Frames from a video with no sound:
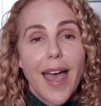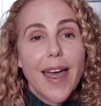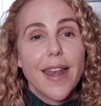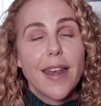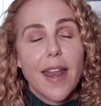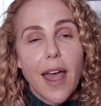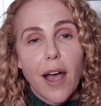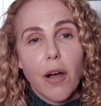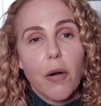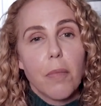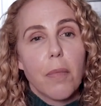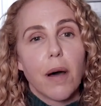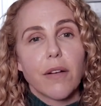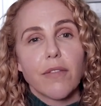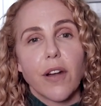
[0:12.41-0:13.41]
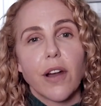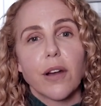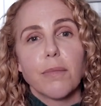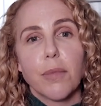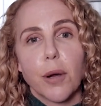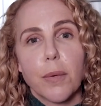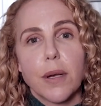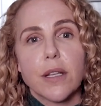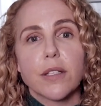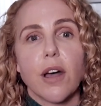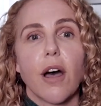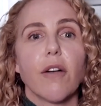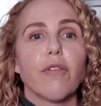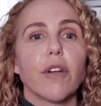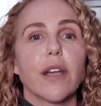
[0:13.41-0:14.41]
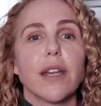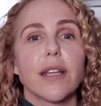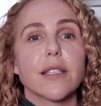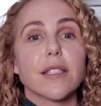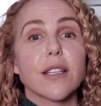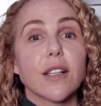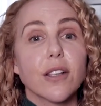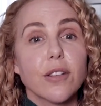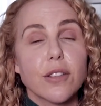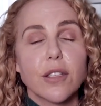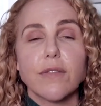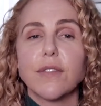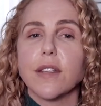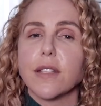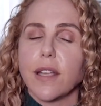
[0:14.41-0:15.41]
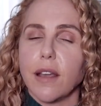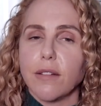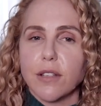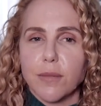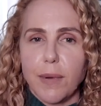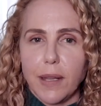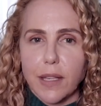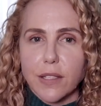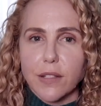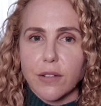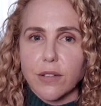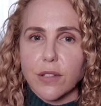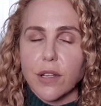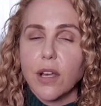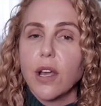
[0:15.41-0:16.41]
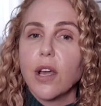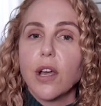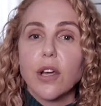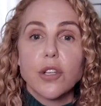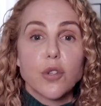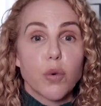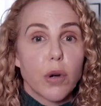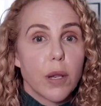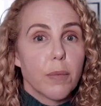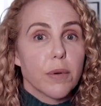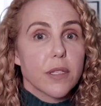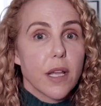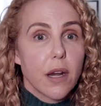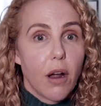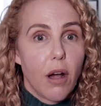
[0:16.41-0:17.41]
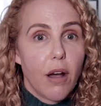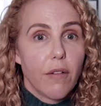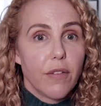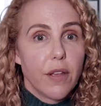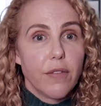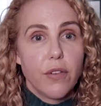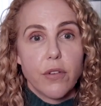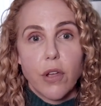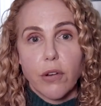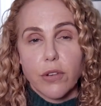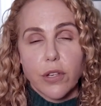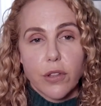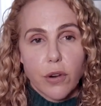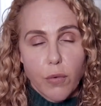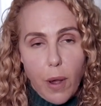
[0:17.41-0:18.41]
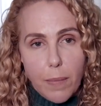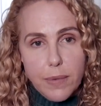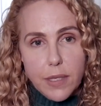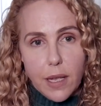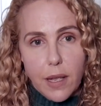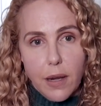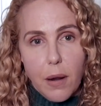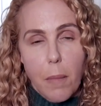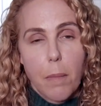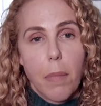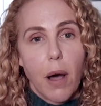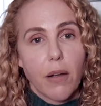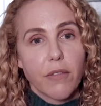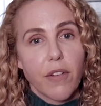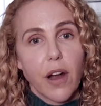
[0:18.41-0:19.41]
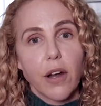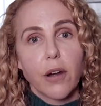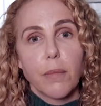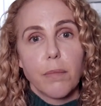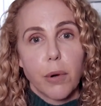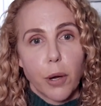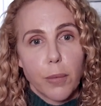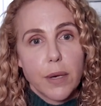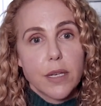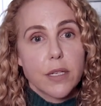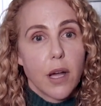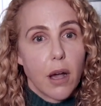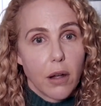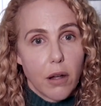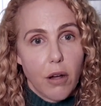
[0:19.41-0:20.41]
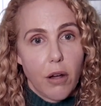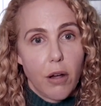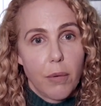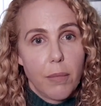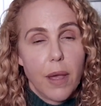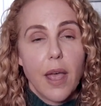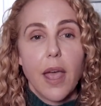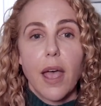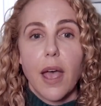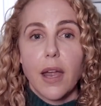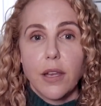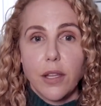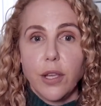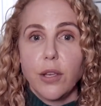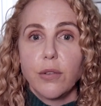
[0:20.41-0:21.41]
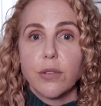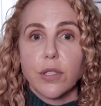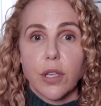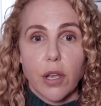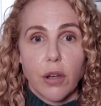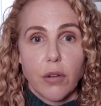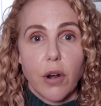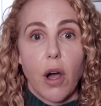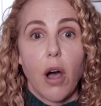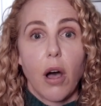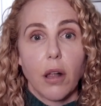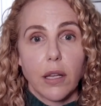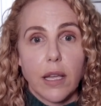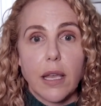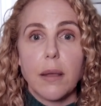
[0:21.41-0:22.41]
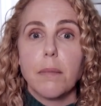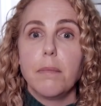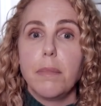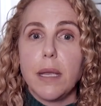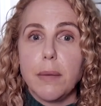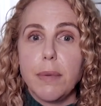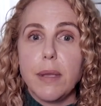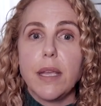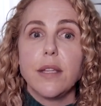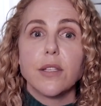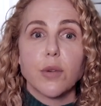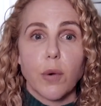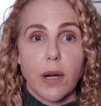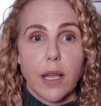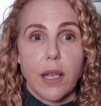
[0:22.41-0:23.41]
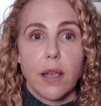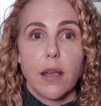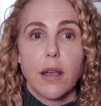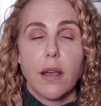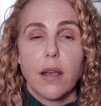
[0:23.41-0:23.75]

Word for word: And now Bonfire and Bourbon is offering an exclusive discount to my listeners 20% off if you go to their website, bonfireandbourbon.com, and use code HOLLYBB20.